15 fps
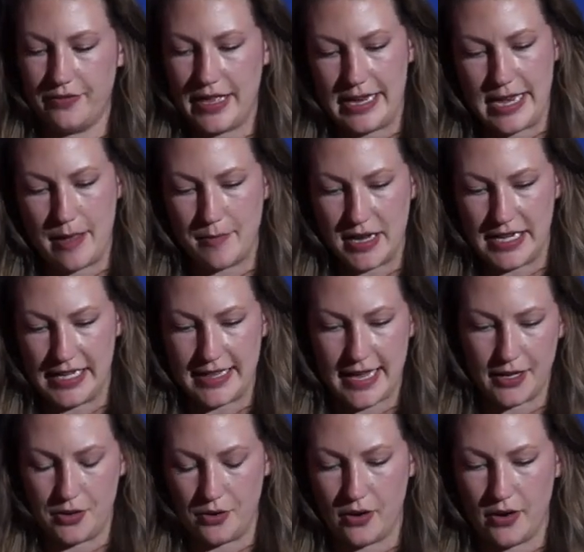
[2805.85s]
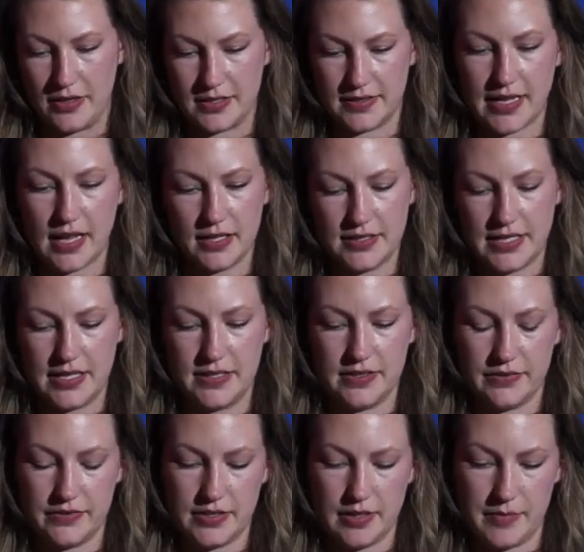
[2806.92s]
anemone that can grow on the skeletons
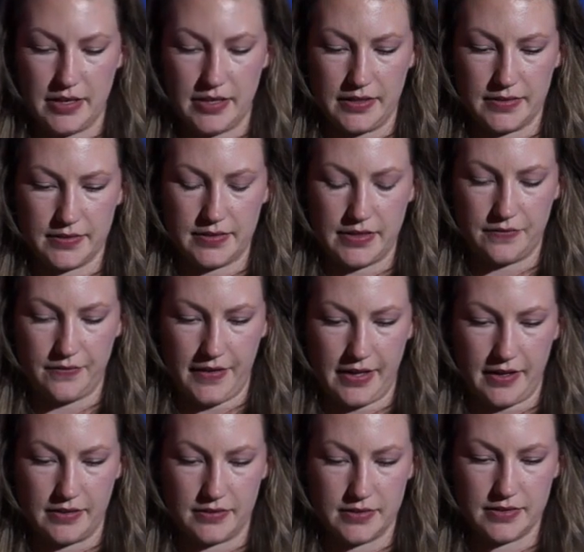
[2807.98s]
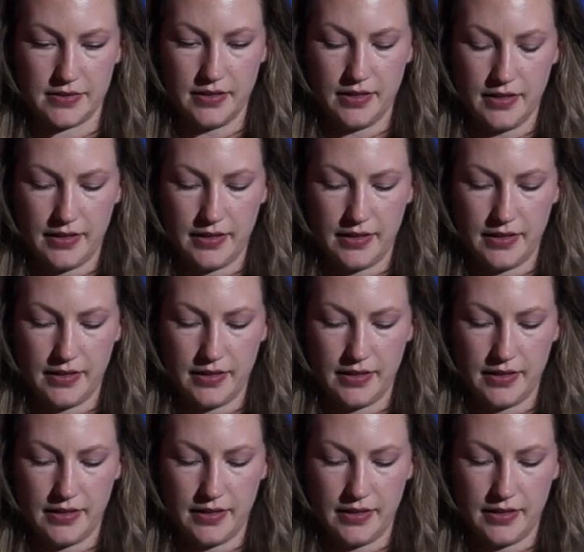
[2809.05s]
of some of these sea fans.